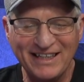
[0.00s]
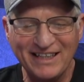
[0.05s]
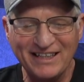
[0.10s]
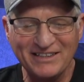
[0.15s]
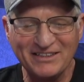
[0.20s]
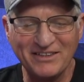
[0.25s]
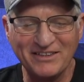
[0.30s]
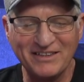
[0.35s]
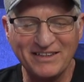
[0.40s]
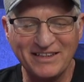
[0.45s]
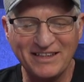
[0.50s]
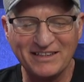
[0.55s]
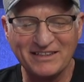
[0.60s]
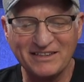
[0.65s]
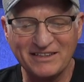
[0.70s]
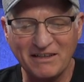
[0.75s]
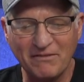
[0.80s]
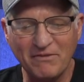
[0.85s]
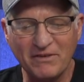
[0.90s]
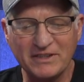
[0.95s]
So, look,
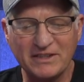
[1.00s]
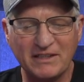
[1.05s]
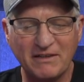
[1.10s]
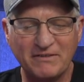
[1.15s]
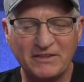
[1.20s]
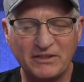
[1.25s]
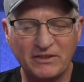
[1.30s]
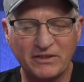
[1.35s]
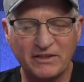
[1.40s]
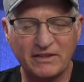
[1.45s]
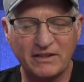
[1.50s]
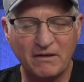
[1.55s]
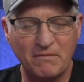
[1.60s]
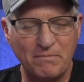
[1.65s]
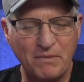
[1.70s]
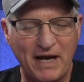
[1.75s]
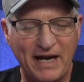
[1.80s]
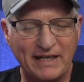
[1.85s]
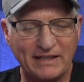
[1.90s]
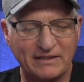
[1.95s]
some of us have turned our
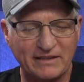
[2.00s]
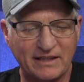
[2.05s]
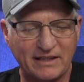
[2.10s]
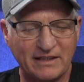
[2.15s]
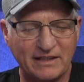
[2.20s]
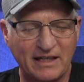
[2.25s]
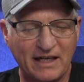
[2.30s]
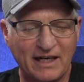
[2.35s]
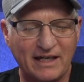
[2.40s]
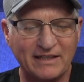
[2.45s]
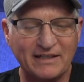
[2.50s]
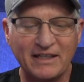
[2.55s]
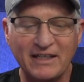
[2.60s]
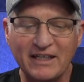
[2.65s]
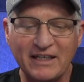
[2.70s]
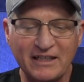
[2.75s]
backs on God,